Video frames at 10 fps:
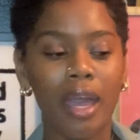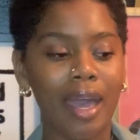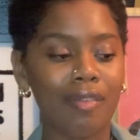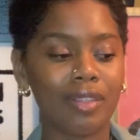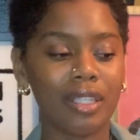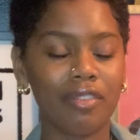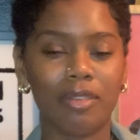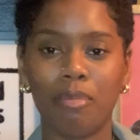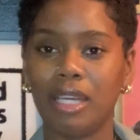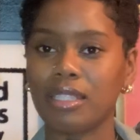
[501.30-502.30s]
have lived
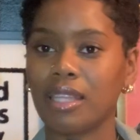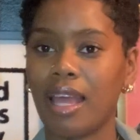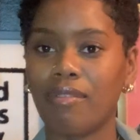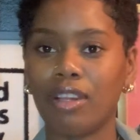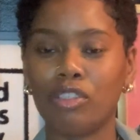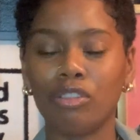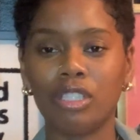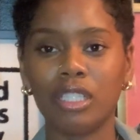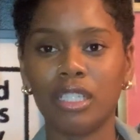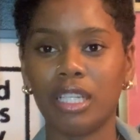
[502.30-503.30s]
the best life that you
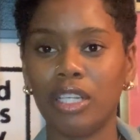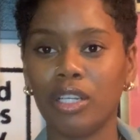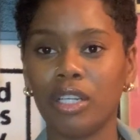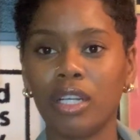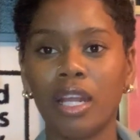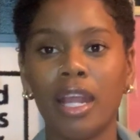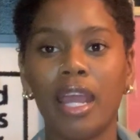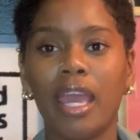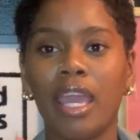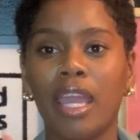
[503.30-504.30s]
could here
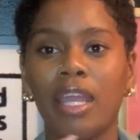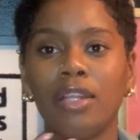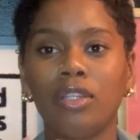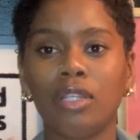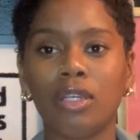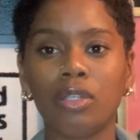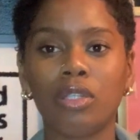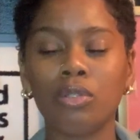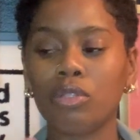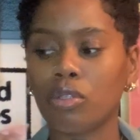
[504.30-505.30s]
and
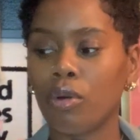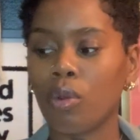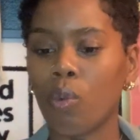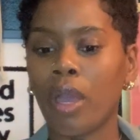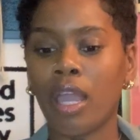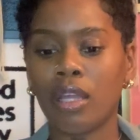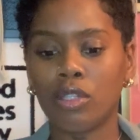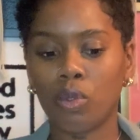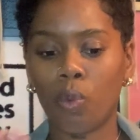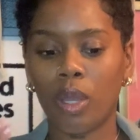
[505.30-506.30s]
do so in a way
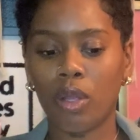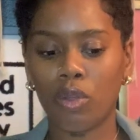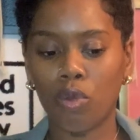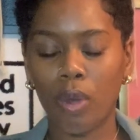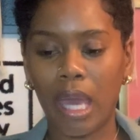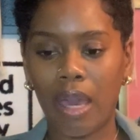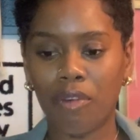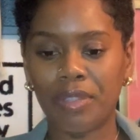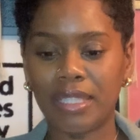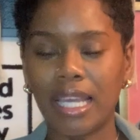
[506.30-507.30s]
to where you
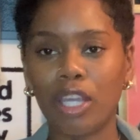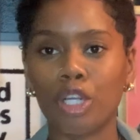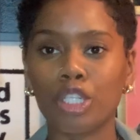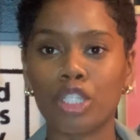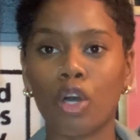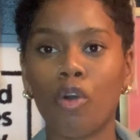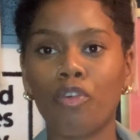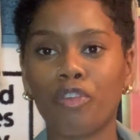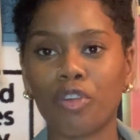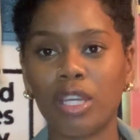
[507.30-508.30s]
have set your
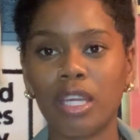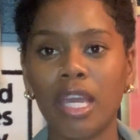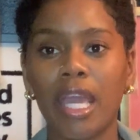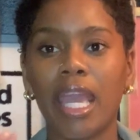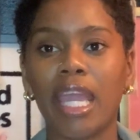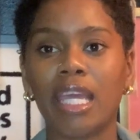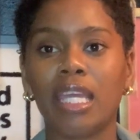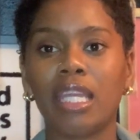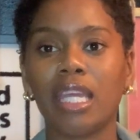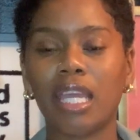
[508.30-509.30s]
soul free
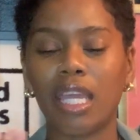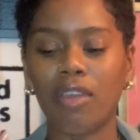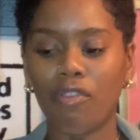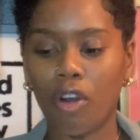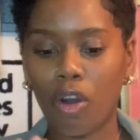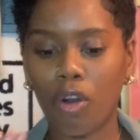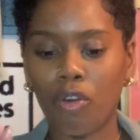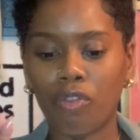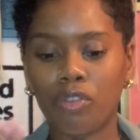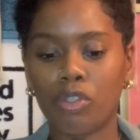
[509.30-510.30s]
and
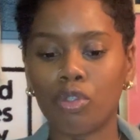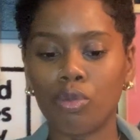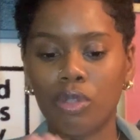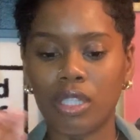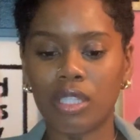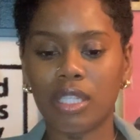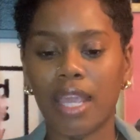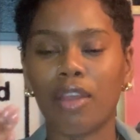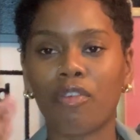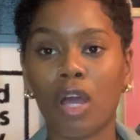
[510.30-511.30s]
evolved to the
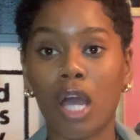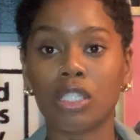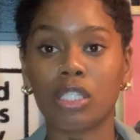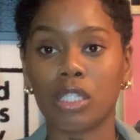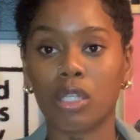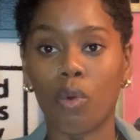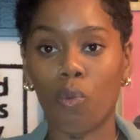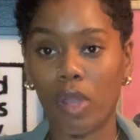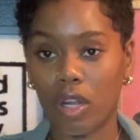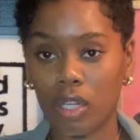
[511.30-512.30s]
state of conscious
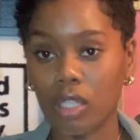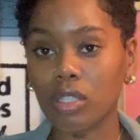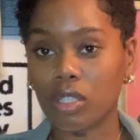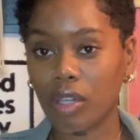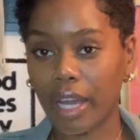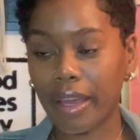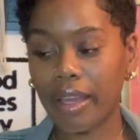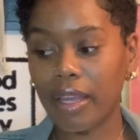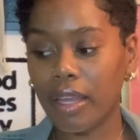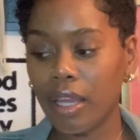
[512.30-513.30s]
awareness
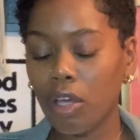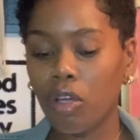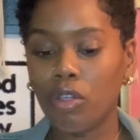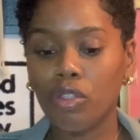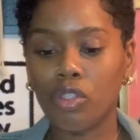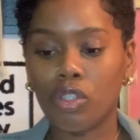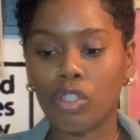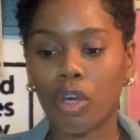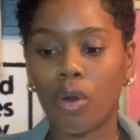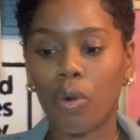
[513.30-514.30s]
okay
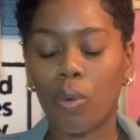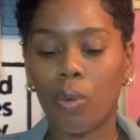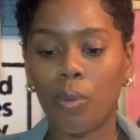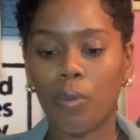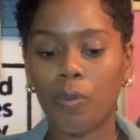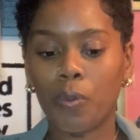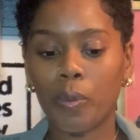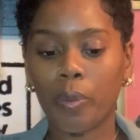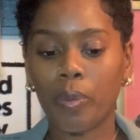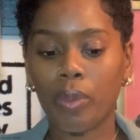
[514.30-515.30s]
so
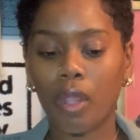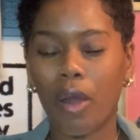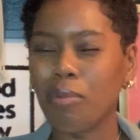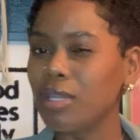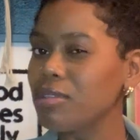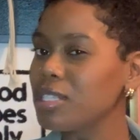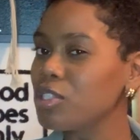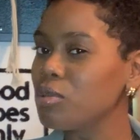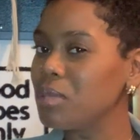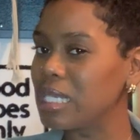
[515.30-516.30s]
hope that
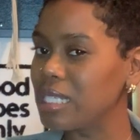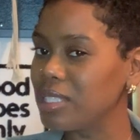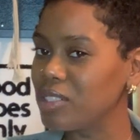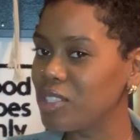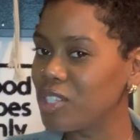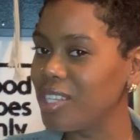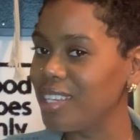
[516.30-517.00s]
wasn't too much